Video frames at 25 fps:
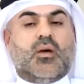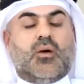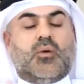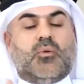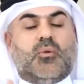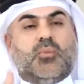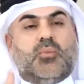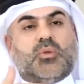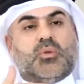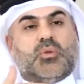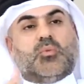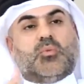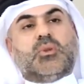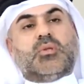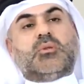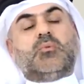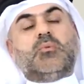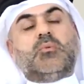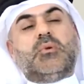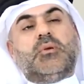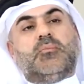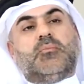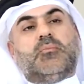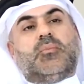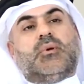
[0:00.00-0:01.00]
But what
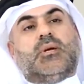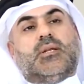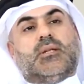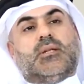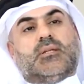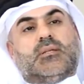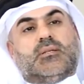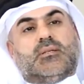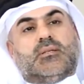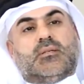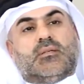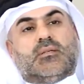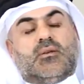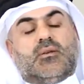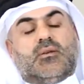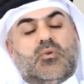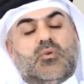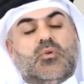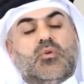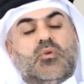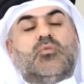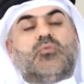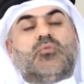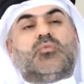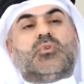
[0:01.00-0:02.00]
we built
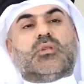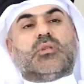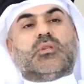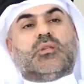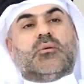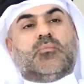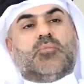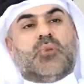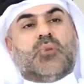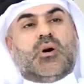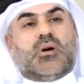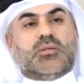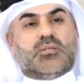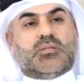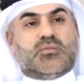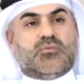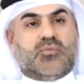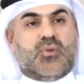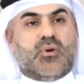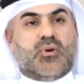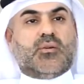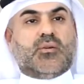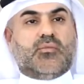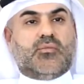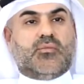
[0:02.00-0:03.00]
over the past
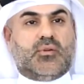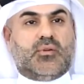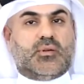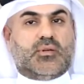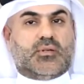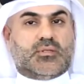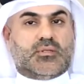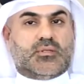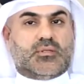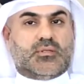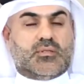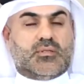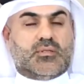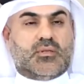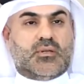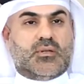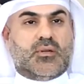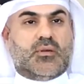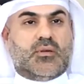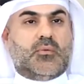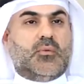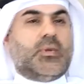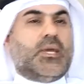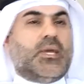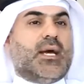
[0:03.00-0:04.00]
5 years,
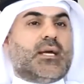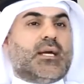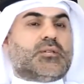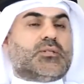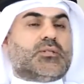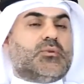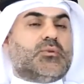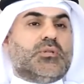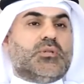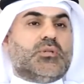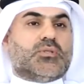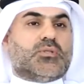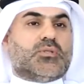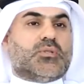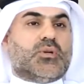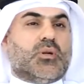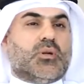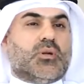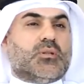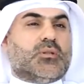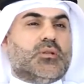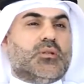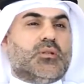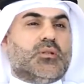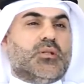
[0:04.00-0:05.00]
we actually
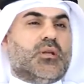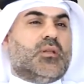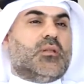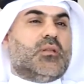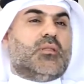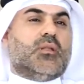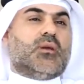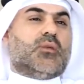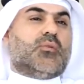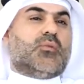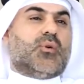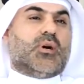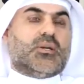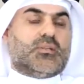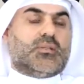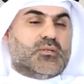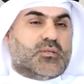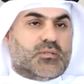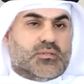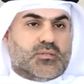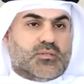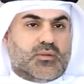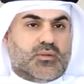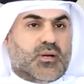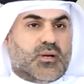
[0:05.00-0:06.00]
started in the
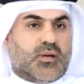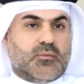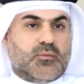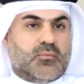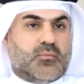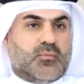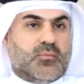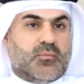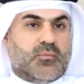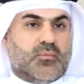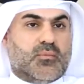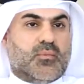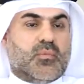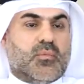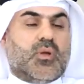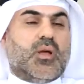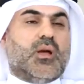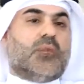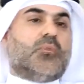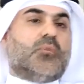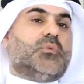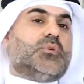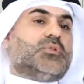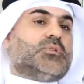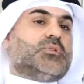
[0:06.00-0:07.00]
crisis time.
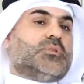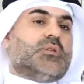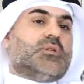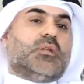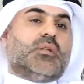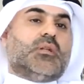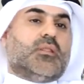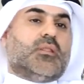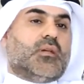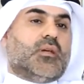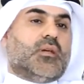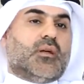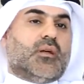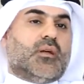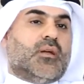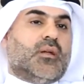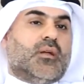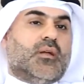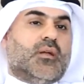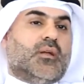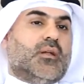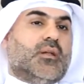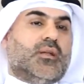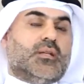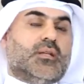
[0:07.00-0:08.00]
And we're still in the,
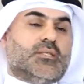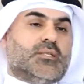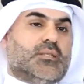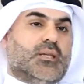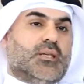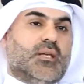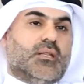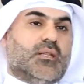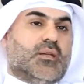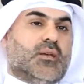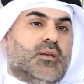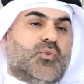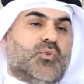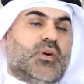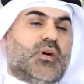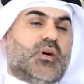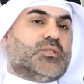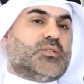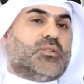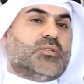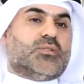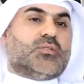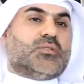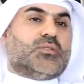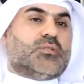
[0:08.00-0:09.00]
let's say, the
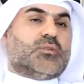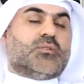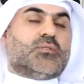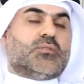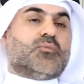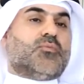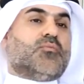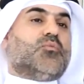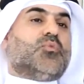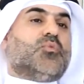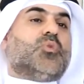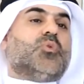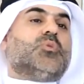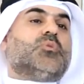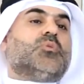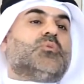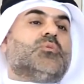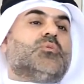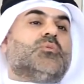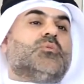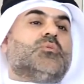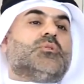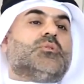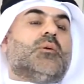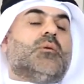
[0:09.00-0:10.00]
crisis
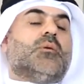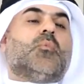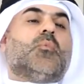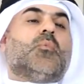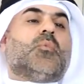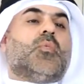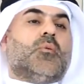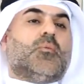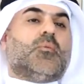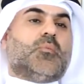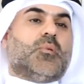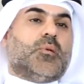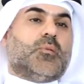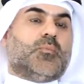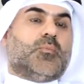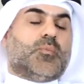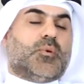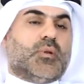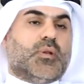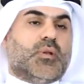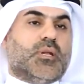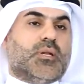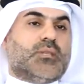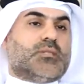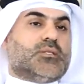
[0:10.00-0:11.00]
to some of the
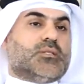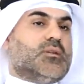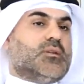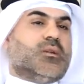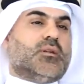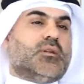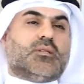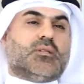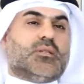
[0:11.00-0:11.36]
people, it's not